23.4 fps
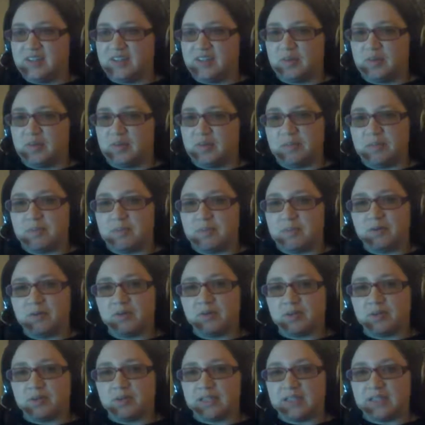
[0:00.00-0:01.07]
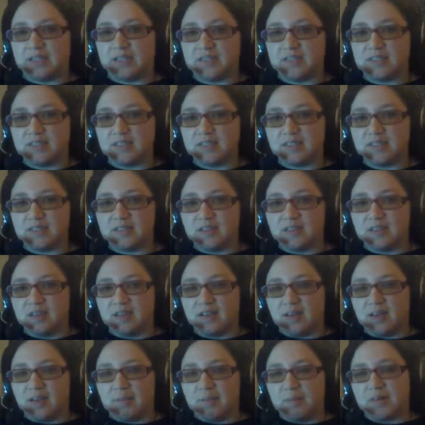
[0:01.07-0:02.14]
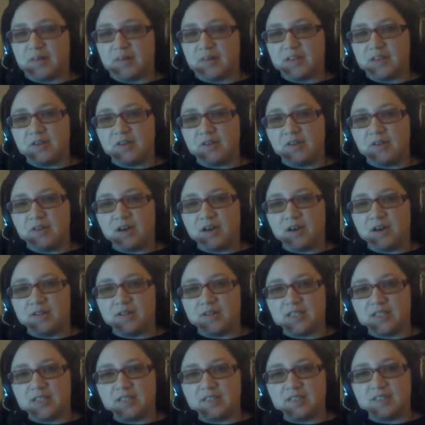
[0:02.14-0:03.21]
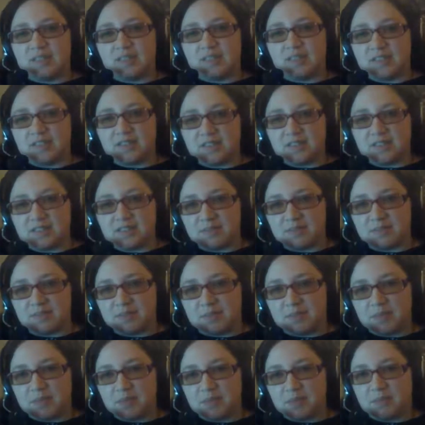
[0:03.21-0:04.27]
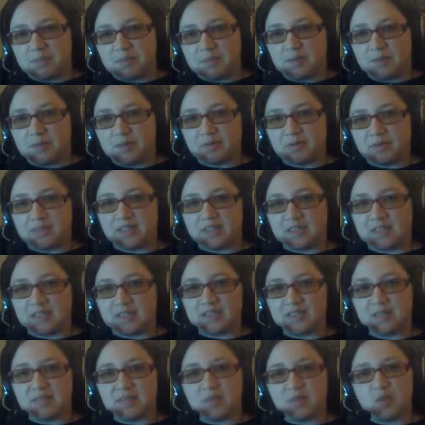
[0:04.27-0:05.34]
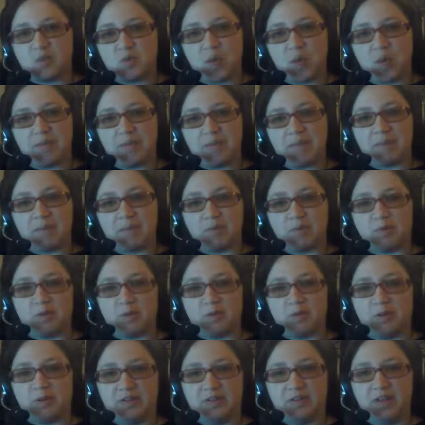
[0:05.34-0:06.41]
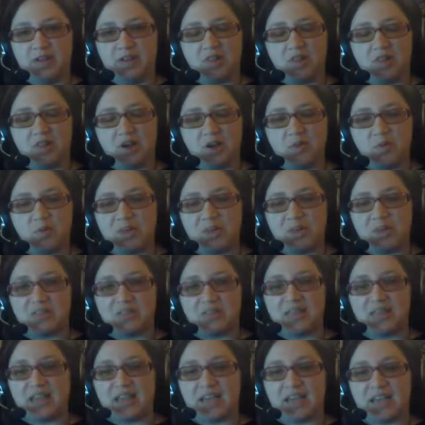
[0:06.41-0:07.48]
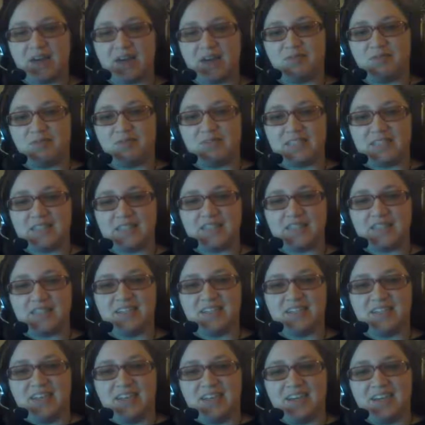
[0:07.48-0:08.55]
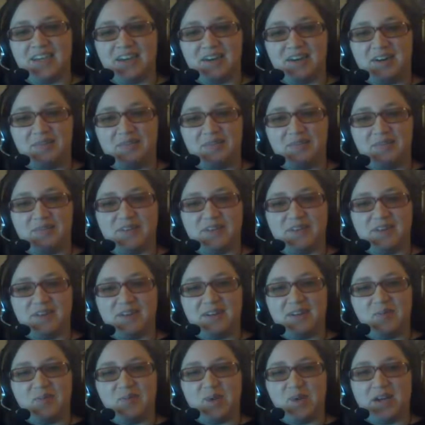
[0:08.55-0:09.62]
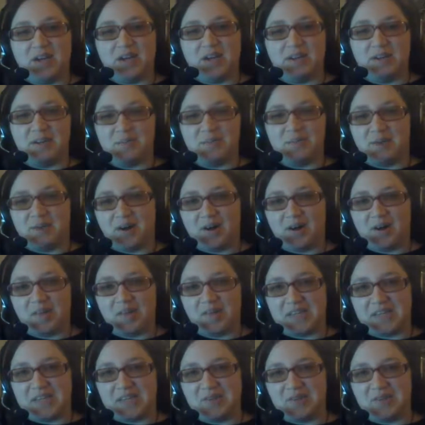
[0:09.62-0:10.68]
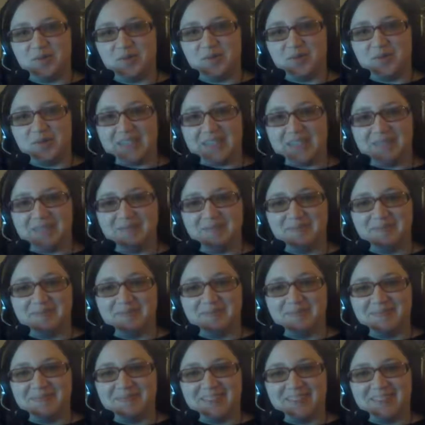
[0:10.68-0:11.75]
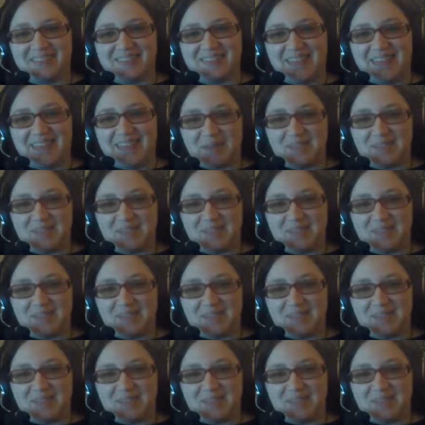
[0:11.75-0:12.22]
was a book release, a book that no longer exists, but it was a book release that was quite memorable, along with the outfit of one Paul E. Cooley that was